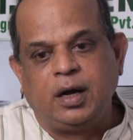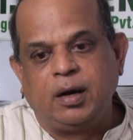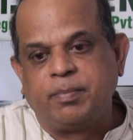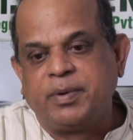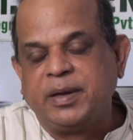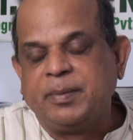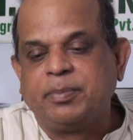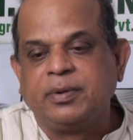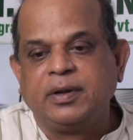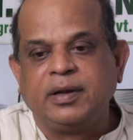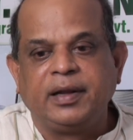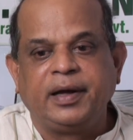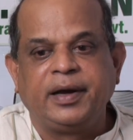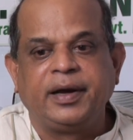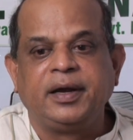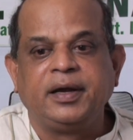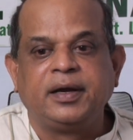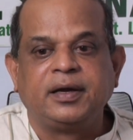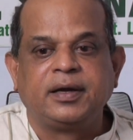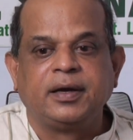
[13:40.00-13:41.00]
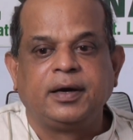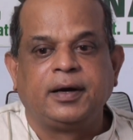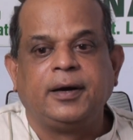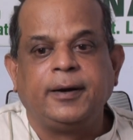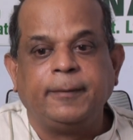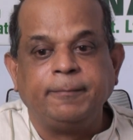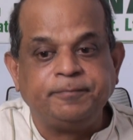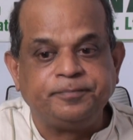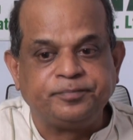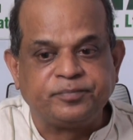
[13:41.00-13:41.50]
people like
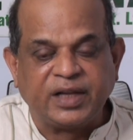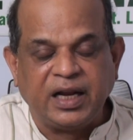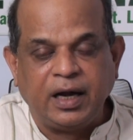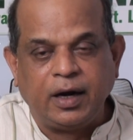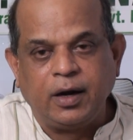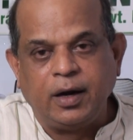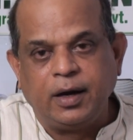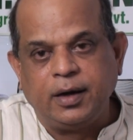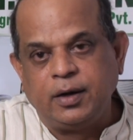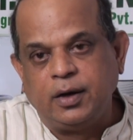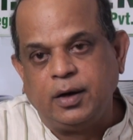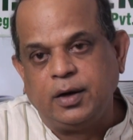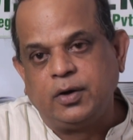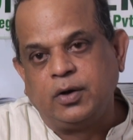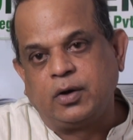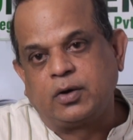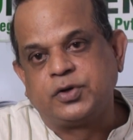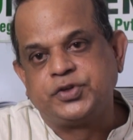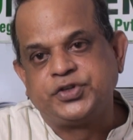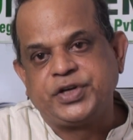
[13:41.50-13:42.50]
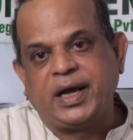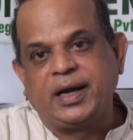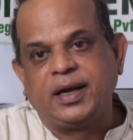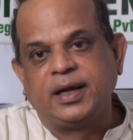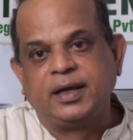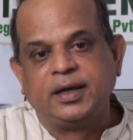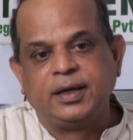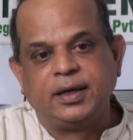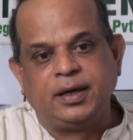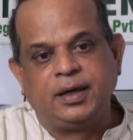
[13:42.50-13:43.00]
Dr.
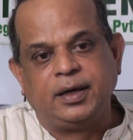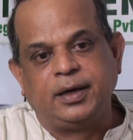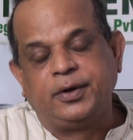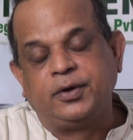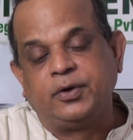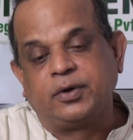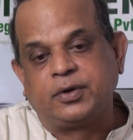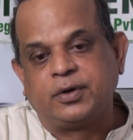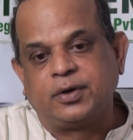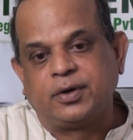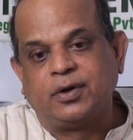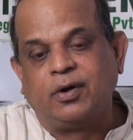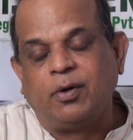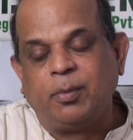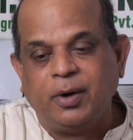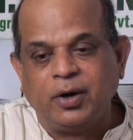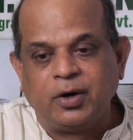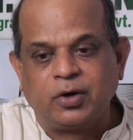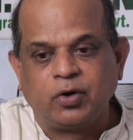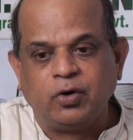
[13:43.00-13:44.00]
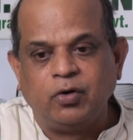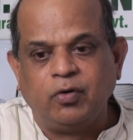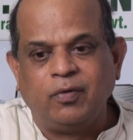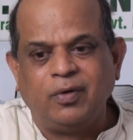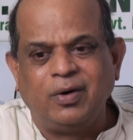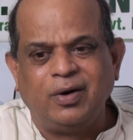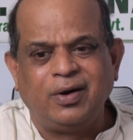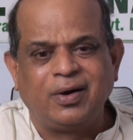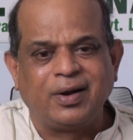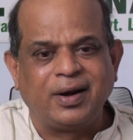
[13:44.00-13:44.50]
Challenger, Dr. Robert
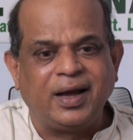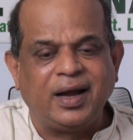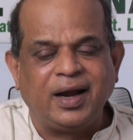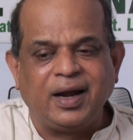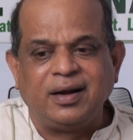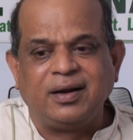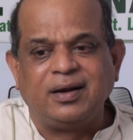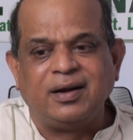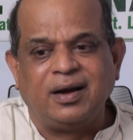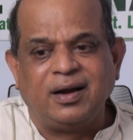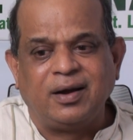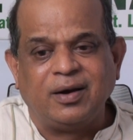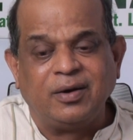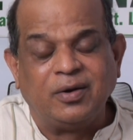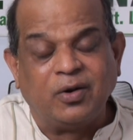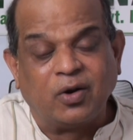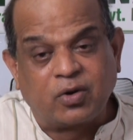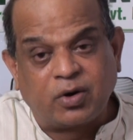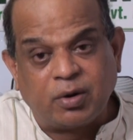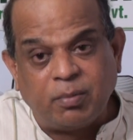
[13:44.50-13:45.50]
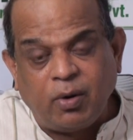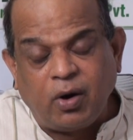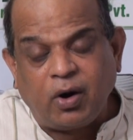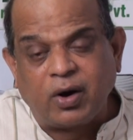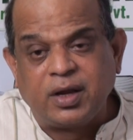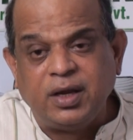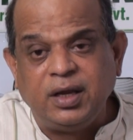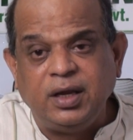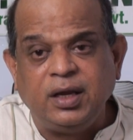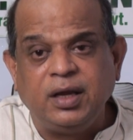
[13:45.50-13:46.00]
Rowan, and Dr.
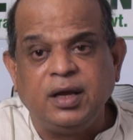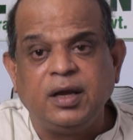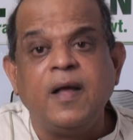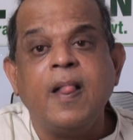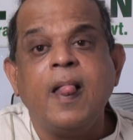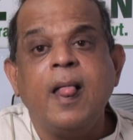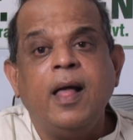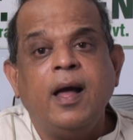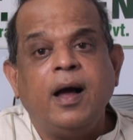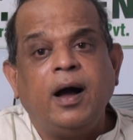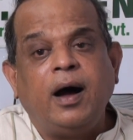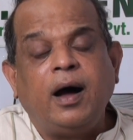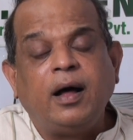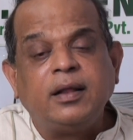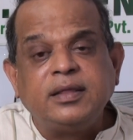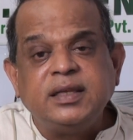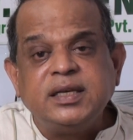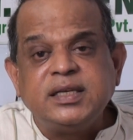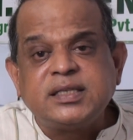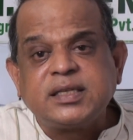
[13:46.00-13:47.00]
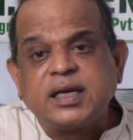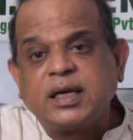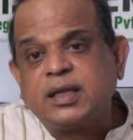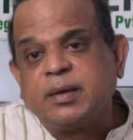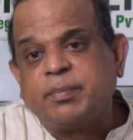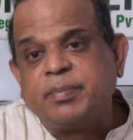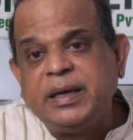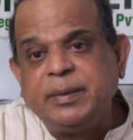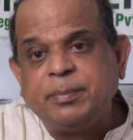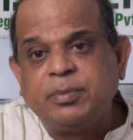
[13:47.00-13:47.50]
Bocky. These are
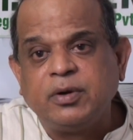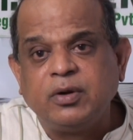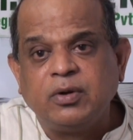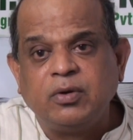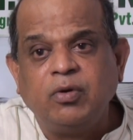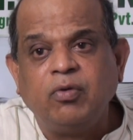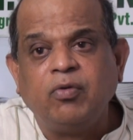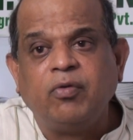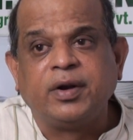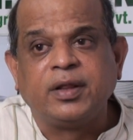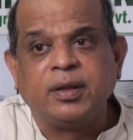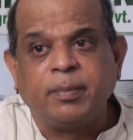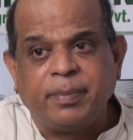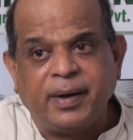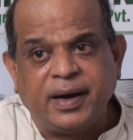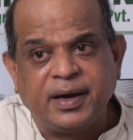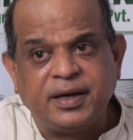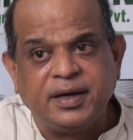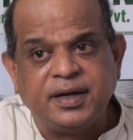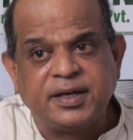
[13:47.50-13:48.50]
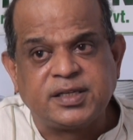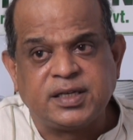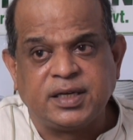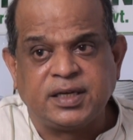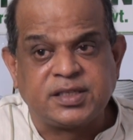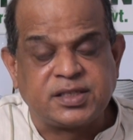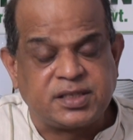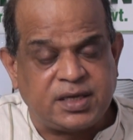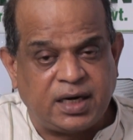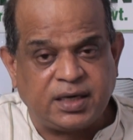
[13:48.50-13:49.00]
the people who were the pioneers and
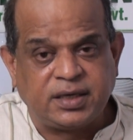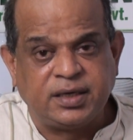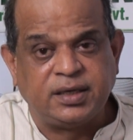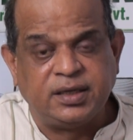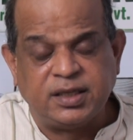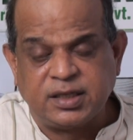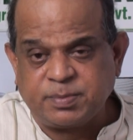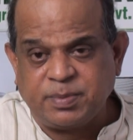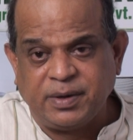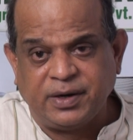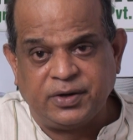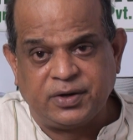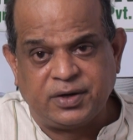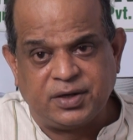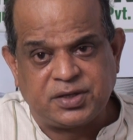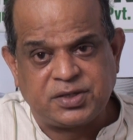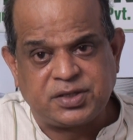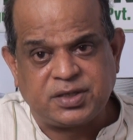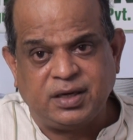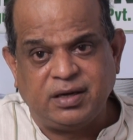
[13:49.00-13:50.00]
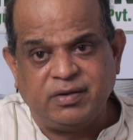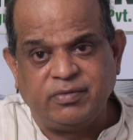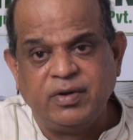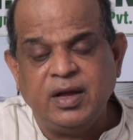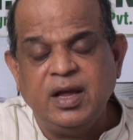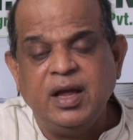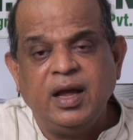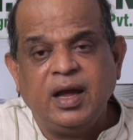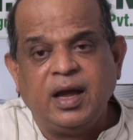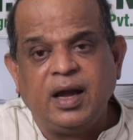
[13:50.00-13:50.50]
started this particular stuff,
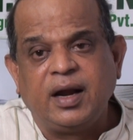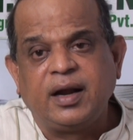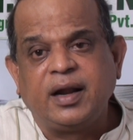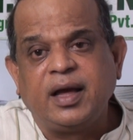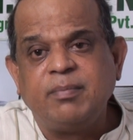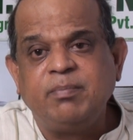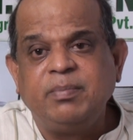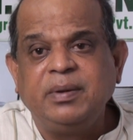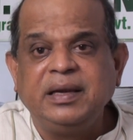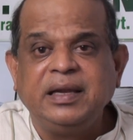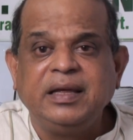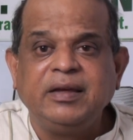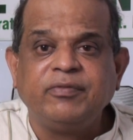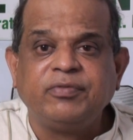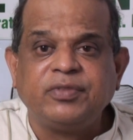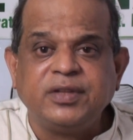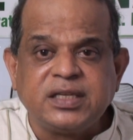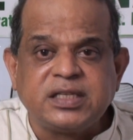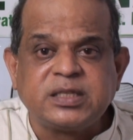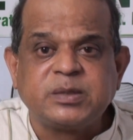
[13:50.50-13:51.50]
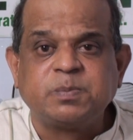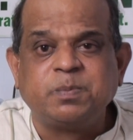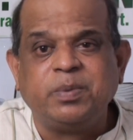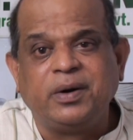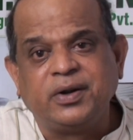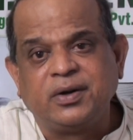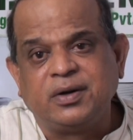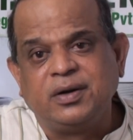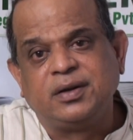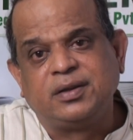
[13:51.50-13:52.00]
and I believe this
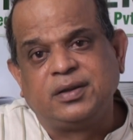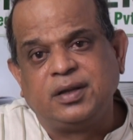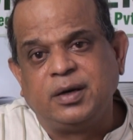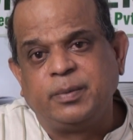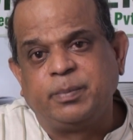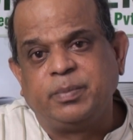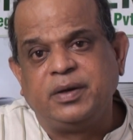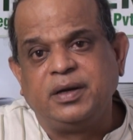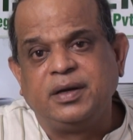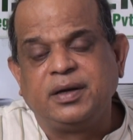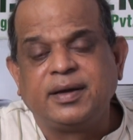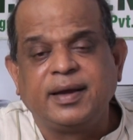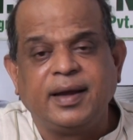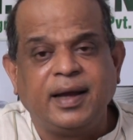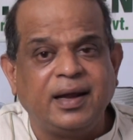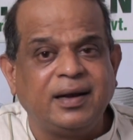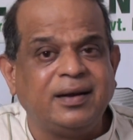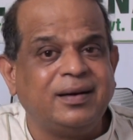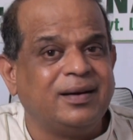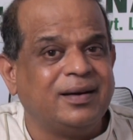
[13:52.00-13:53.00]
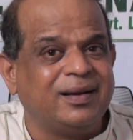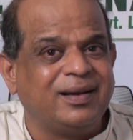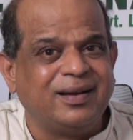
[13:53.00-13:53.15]
particular therapy can